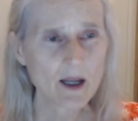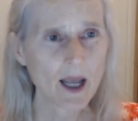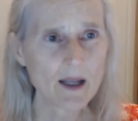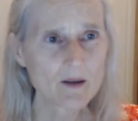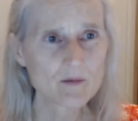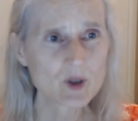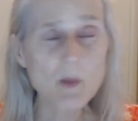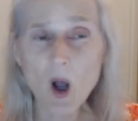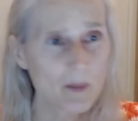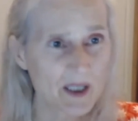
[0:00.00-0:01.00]
and
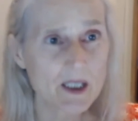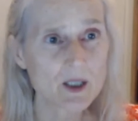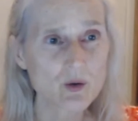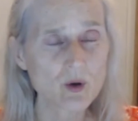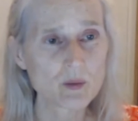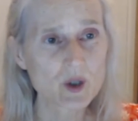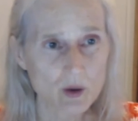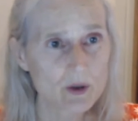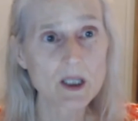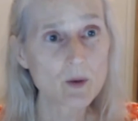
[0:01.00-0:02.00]
small business groups who
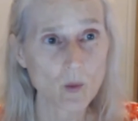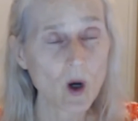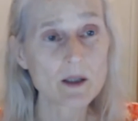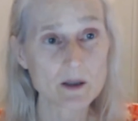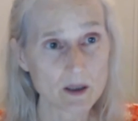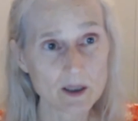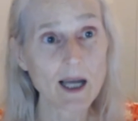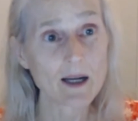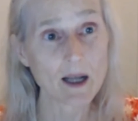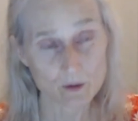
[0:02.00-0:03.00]
didn't want to
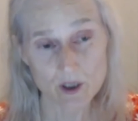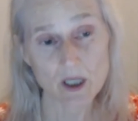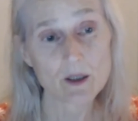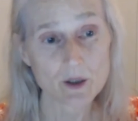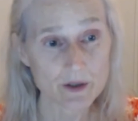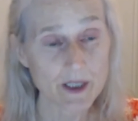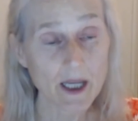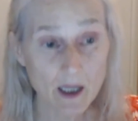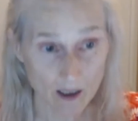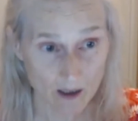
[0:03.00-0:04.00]
let outsiders
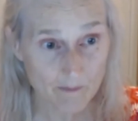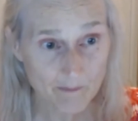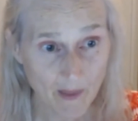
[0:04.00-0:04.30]
in.